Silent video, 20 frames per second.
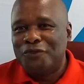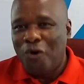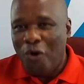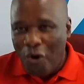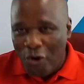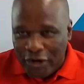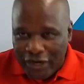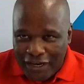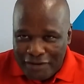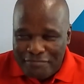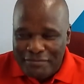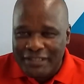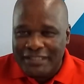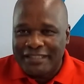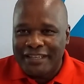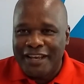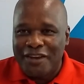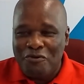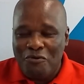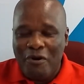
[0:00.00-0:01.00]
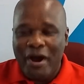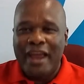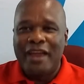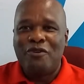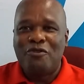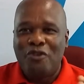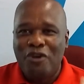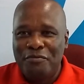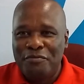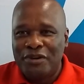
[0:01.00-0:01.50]
Or let me say, why
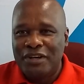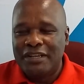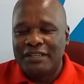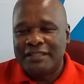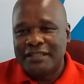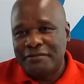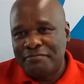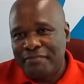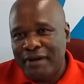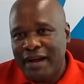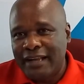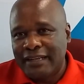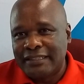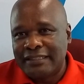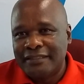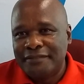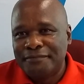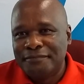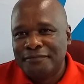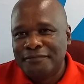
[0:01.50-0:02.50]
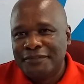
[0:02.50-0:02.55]
a communist party?